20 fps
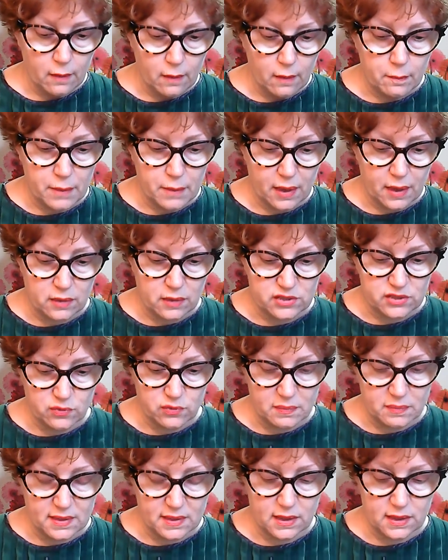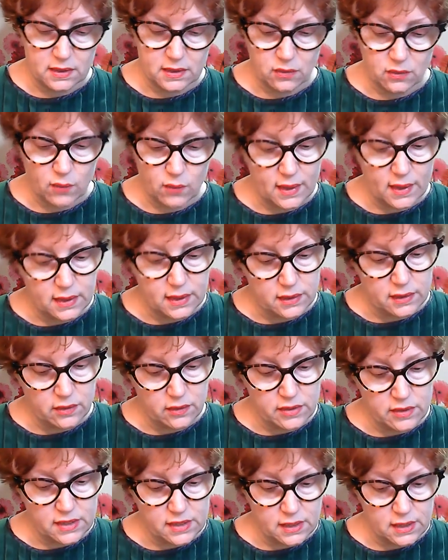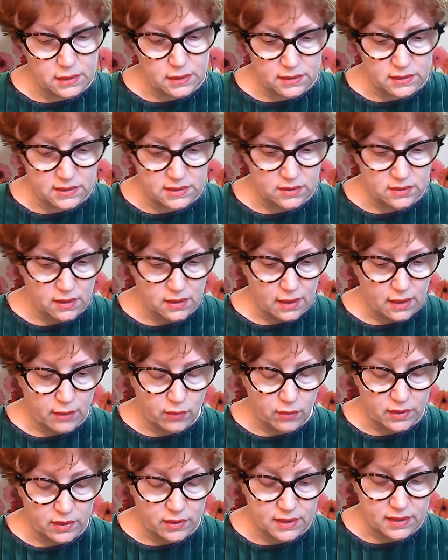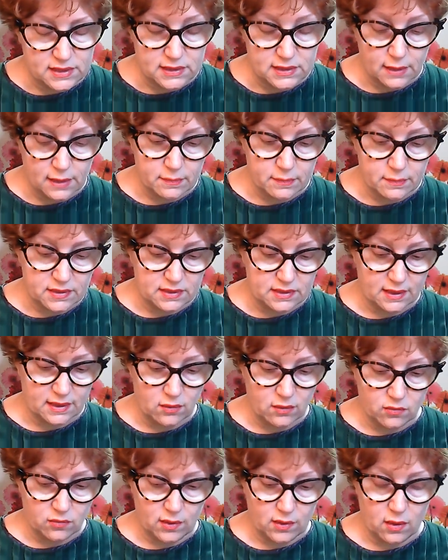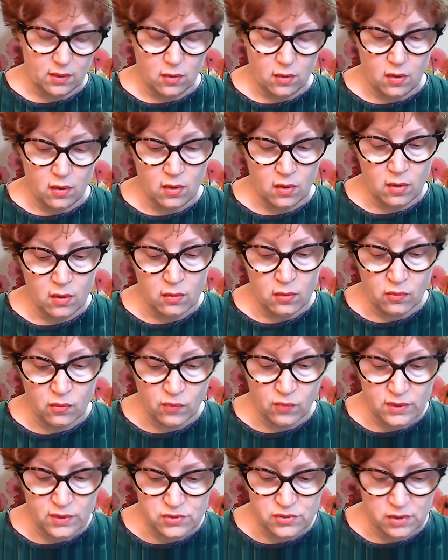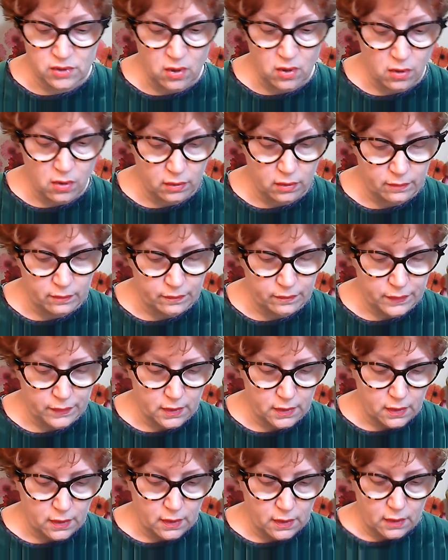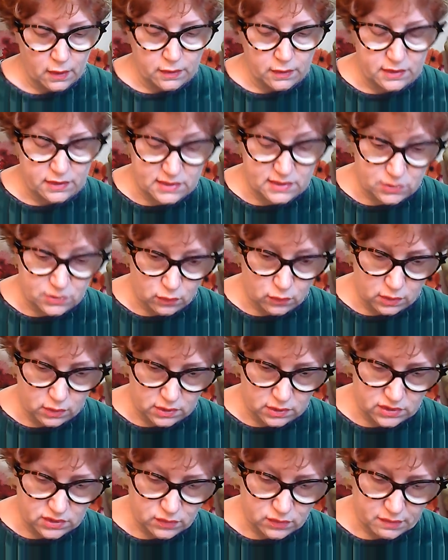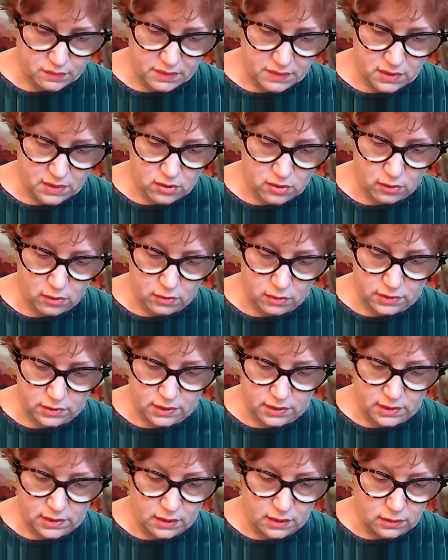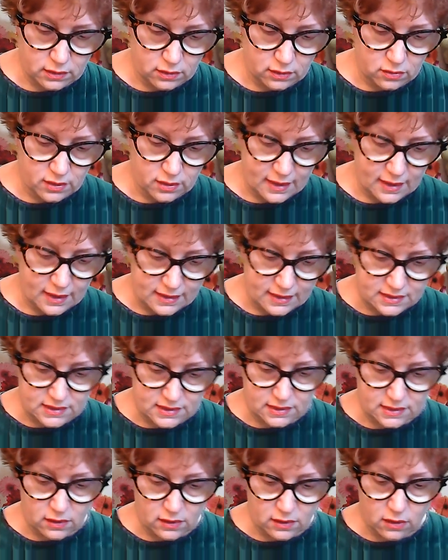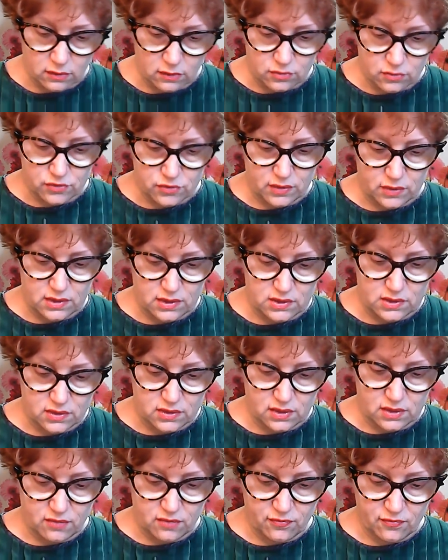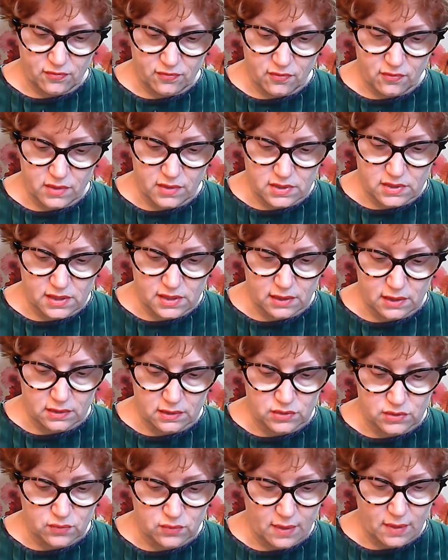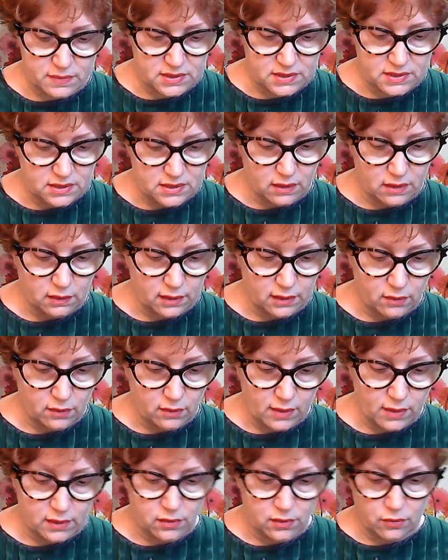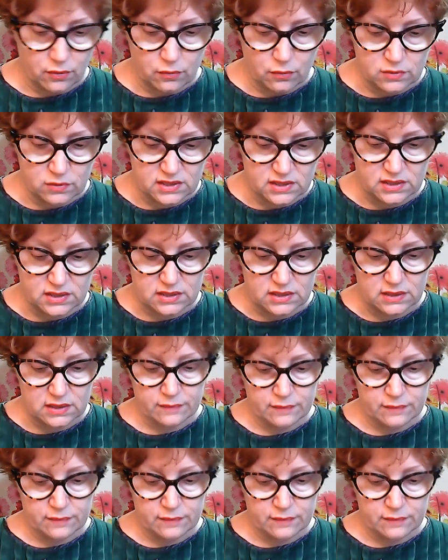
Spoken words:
Bears would be hidden away in their dens, where they slept soundly all winter long. The squirrels would be curled in their little nests in hollow trees, with their furry tails wrapped snugly around their noses.